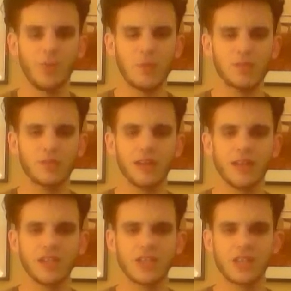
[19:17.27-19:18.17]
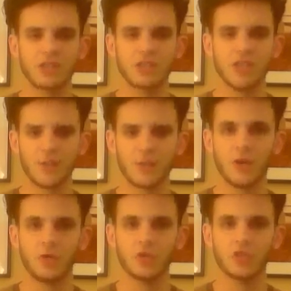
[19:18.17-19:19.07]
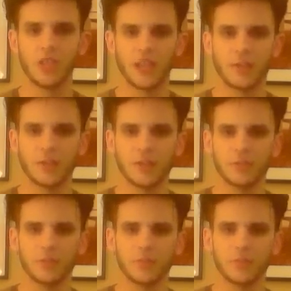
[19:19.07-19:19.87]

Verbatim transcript: Maybe their ancestors never owned slaves.